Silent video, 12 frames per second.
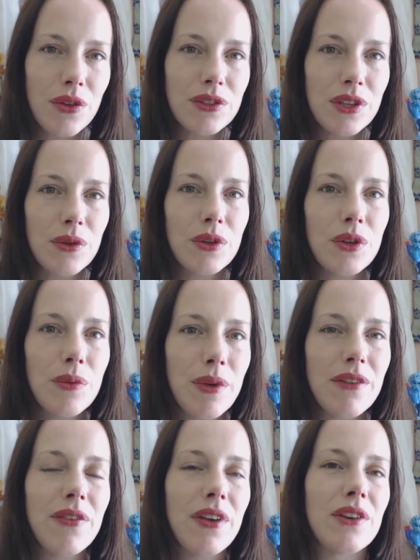so you
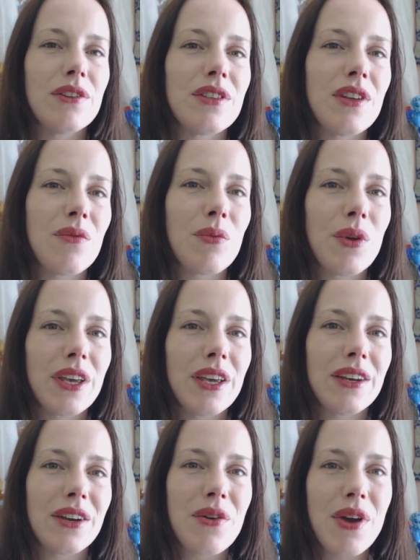may find yourself
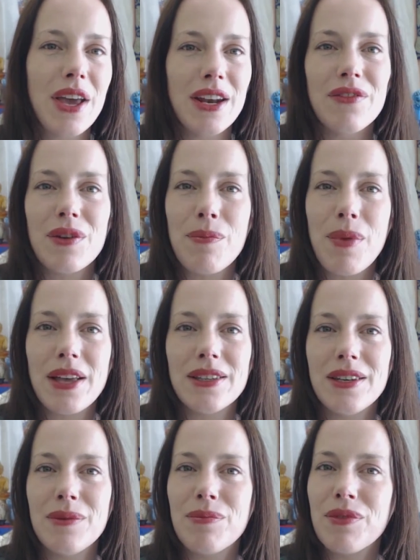working in a creative
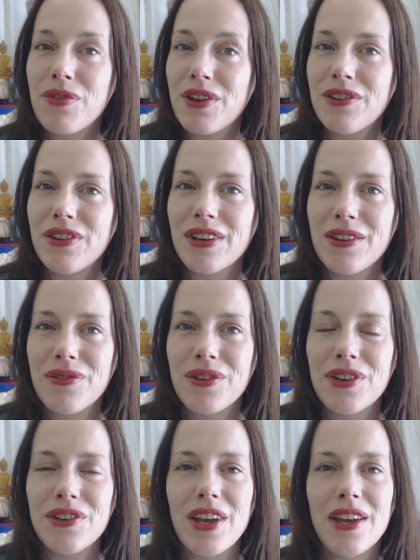capacity professionally
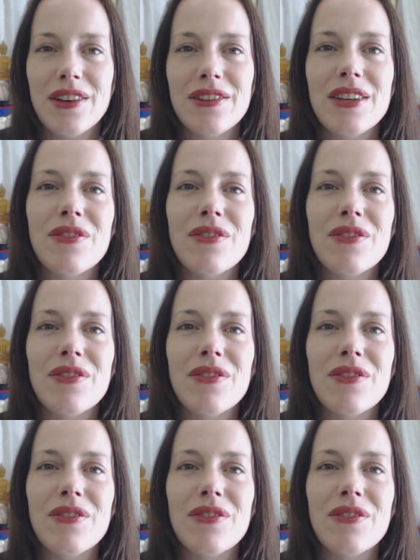for a change,